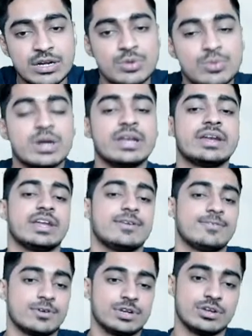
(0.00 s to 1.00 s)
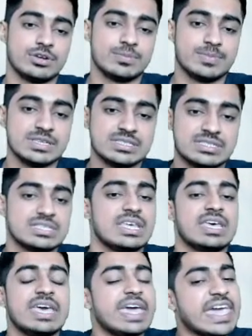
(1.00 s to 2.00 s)
214 rupees.
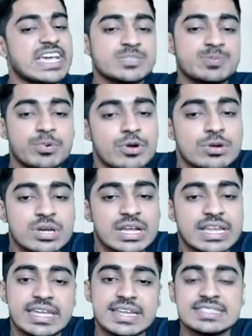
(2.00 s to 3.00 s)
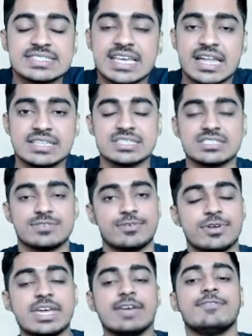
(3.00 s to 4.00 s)
Export clearance charges.
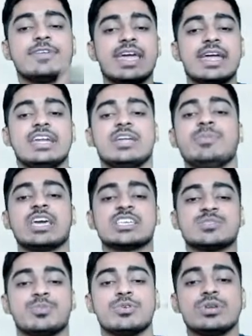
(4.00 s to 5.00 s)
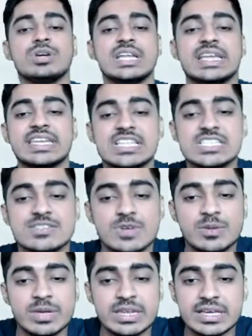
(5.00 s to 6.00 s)
For every item, export clearance will
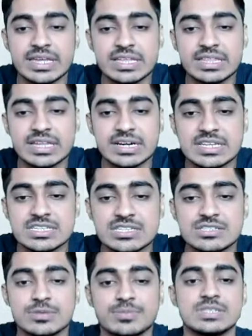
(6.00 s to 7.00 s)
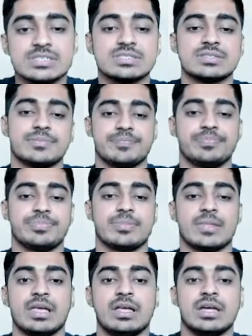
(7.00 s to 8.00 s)
be incurring 36 rupees.
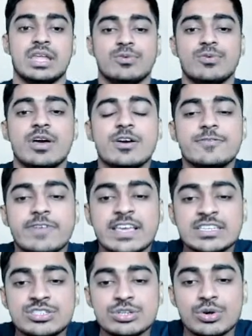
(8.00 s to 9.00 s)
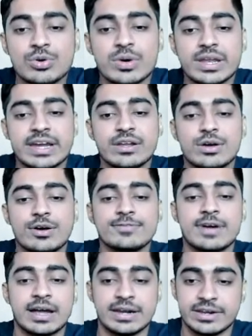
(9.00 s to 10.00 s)
Now, fixed overhead of
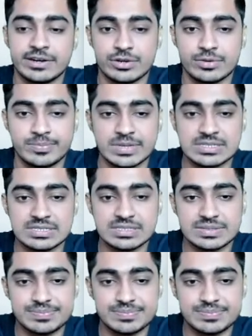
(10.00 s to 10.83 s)
100 rupees.